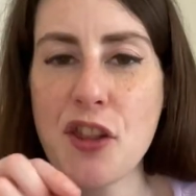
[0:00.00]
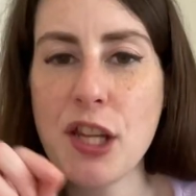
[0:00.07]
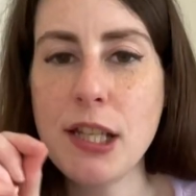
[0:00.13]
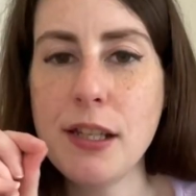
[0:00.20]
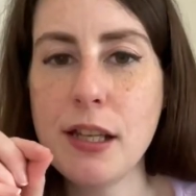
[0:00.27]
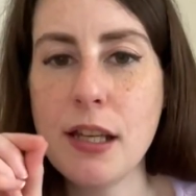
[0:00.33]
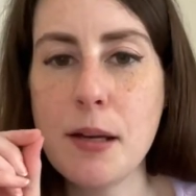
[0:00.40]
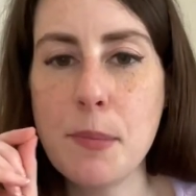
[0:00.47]

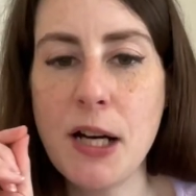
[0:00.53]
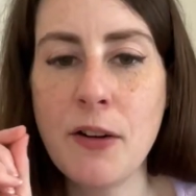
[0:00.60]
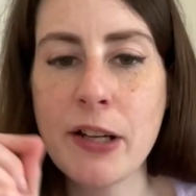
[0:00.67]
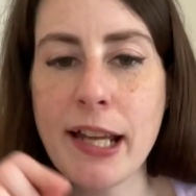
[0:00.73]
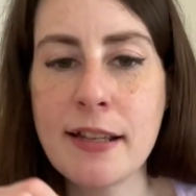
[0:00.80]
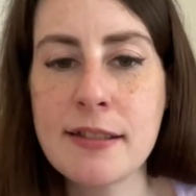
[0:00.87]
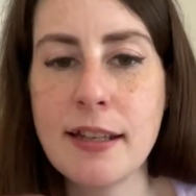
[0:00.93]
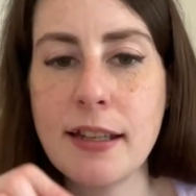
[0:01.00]
thinking about
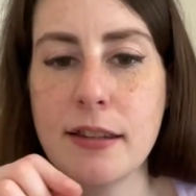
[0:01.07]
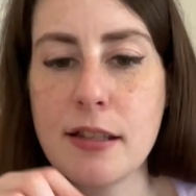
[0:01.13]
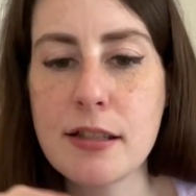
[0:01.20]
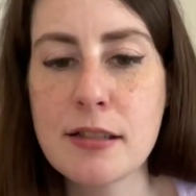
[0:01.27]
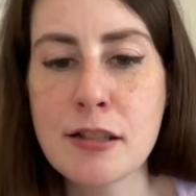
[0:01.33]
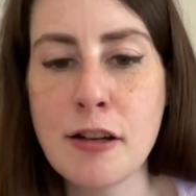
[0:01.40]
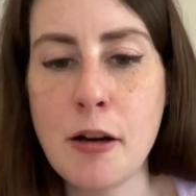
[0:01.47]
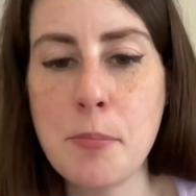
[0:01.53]
getting the
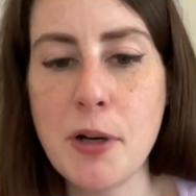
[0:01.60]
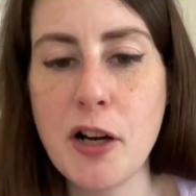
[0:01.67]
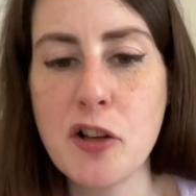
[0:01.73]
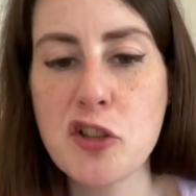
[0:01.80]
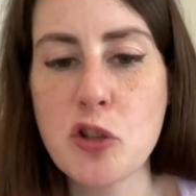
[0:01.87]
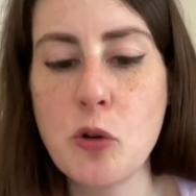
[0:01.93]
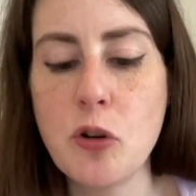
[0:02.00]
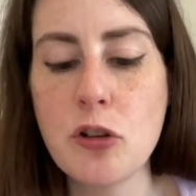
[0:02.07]

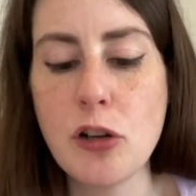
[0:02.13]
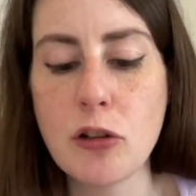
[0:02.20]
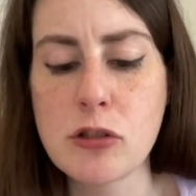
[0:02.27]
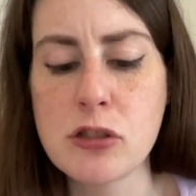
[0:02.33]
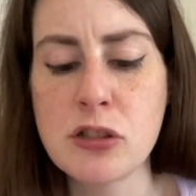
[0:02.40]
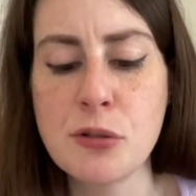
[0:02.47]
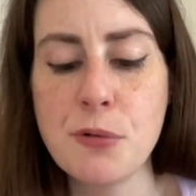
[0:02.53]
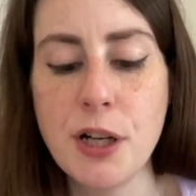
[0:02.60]
Starbucks or
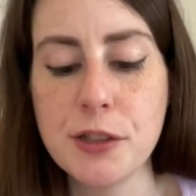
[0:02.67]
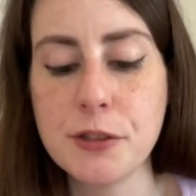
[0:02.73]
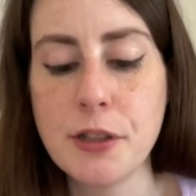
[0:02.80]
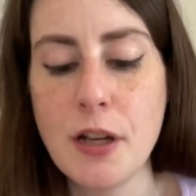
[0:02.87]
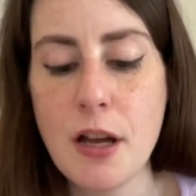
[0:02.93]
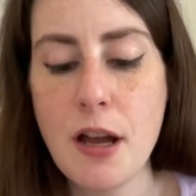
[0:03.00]
Costa one,